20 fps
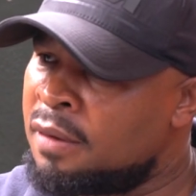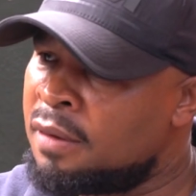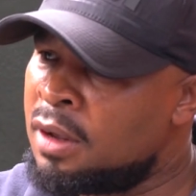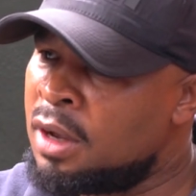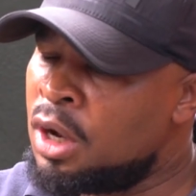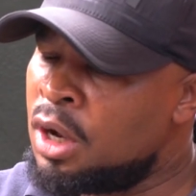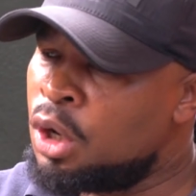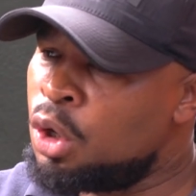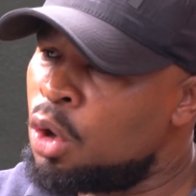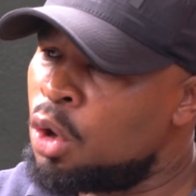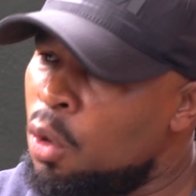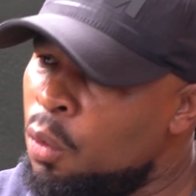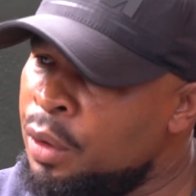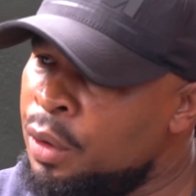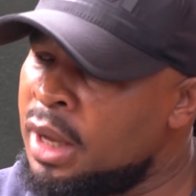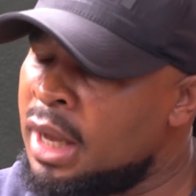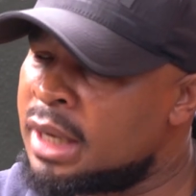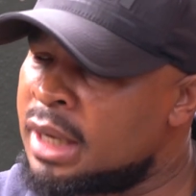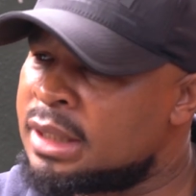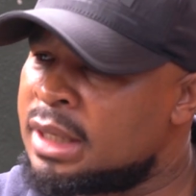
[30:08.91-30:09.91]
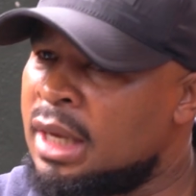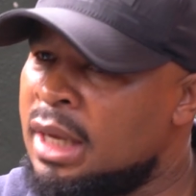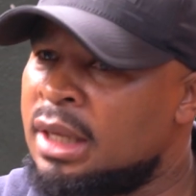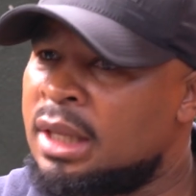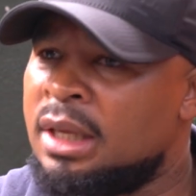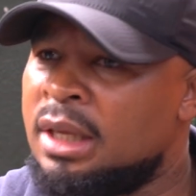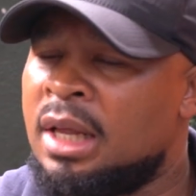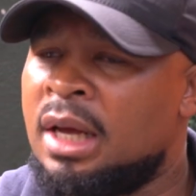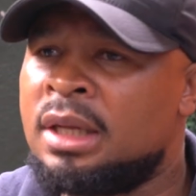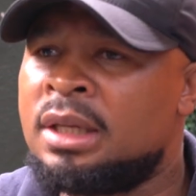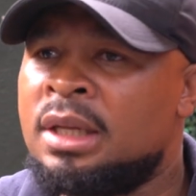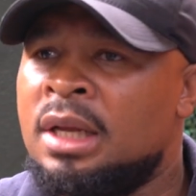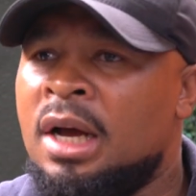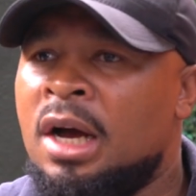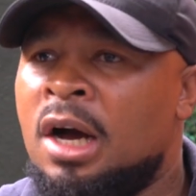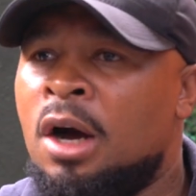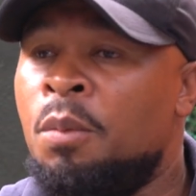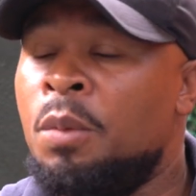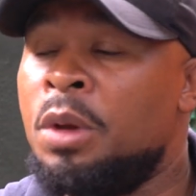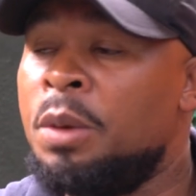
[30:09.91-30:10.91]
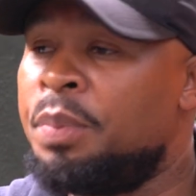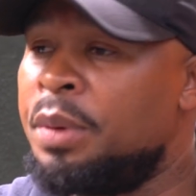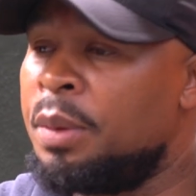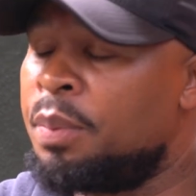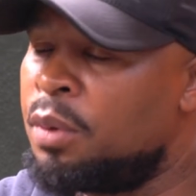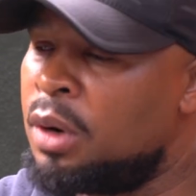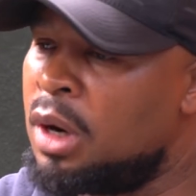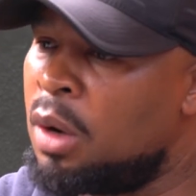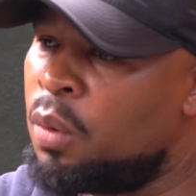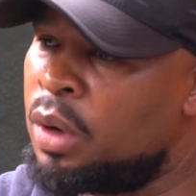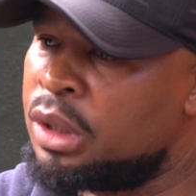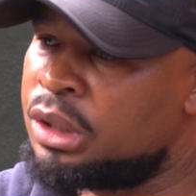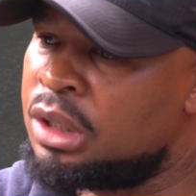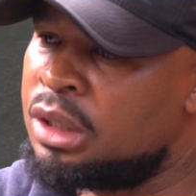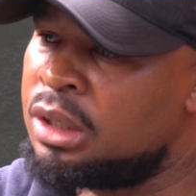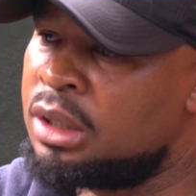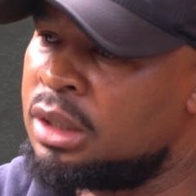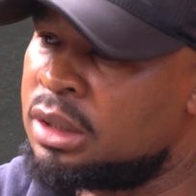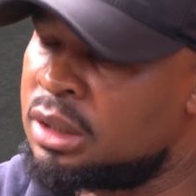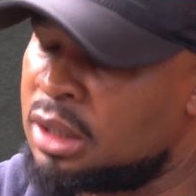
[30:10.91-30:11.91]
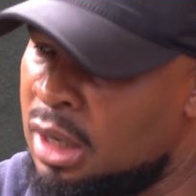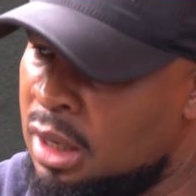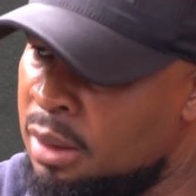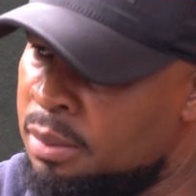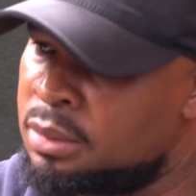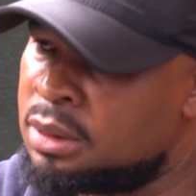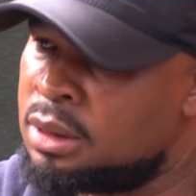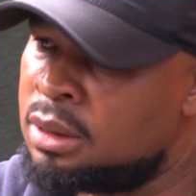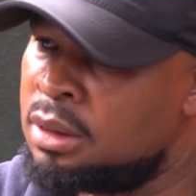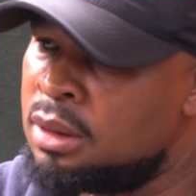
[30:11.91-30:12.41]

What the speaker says: knowing exactly that how many people are watching these games